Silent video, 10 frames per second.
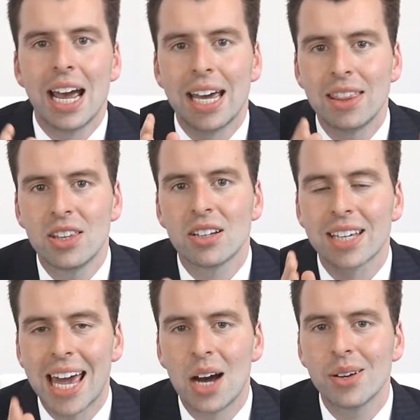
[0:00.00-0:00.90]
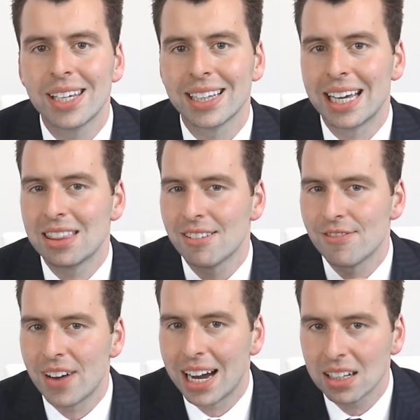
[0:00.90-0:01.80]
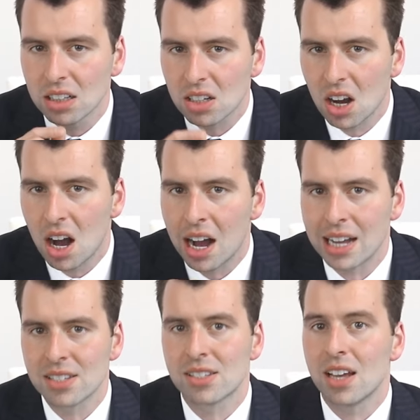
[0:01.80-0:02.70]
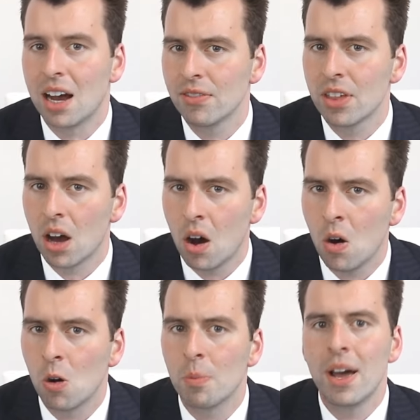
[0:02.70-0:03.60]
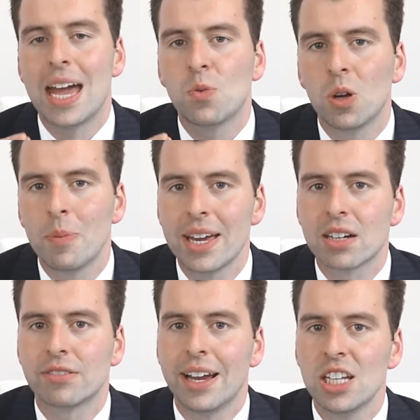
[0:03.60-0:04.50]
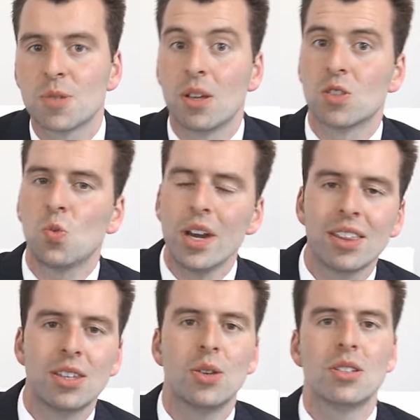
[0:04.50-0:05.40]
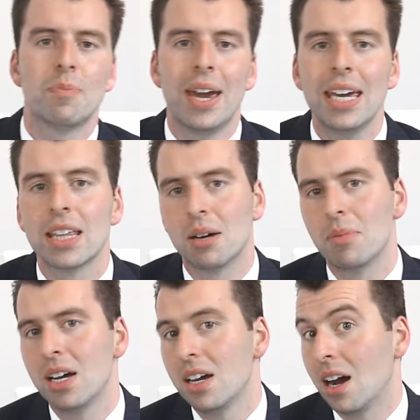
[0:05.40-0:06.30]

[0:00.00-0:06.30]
and they'll calculate the final costs of the home and will make arrangements with you to pay them,